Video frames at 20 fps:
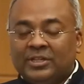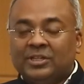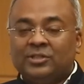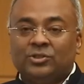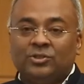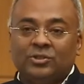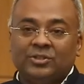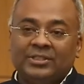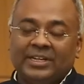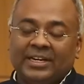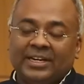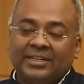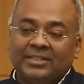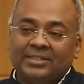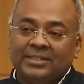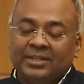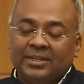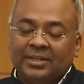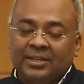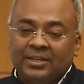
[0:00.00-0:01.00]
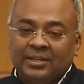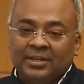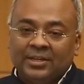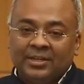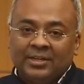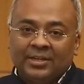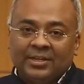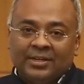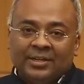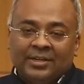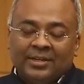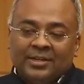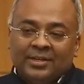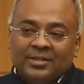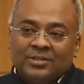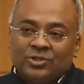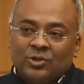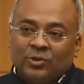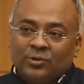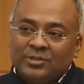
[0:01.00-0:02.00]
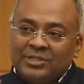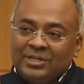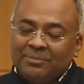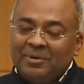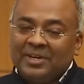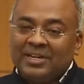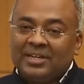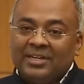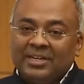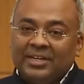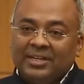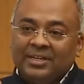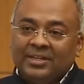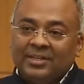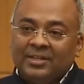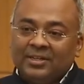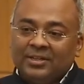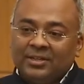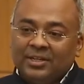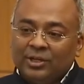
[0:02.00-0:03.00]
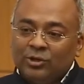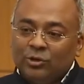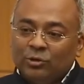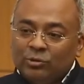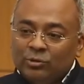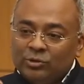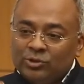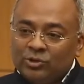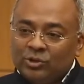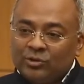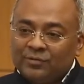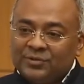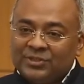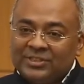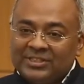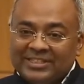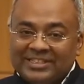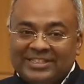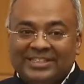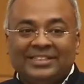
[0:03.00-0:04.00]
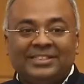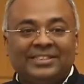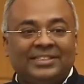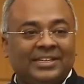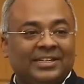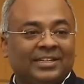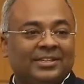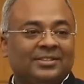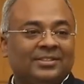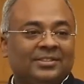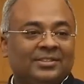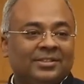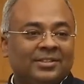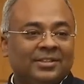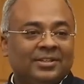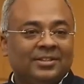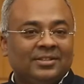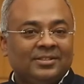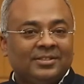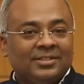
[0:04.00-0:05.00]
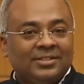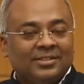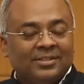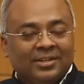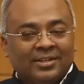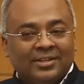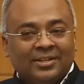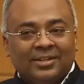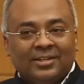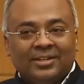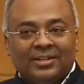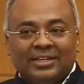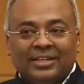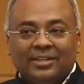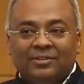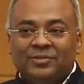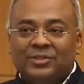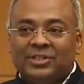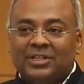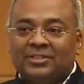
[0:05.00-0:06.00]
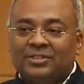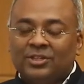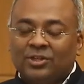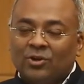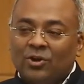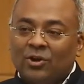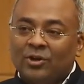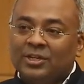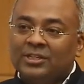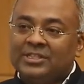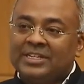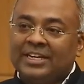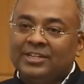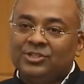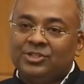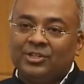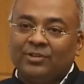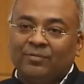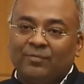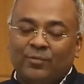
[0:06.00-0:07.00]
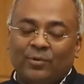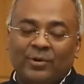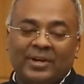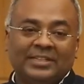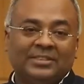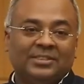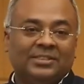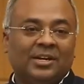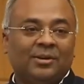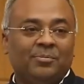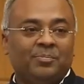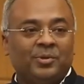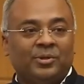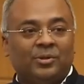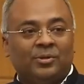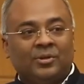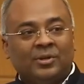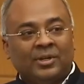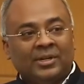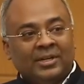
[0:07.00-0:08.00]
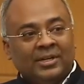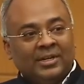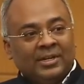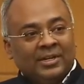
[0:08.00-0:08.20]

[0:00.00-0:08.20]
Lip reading: within society. So typically, the use of statistics gives us a connotation. For example,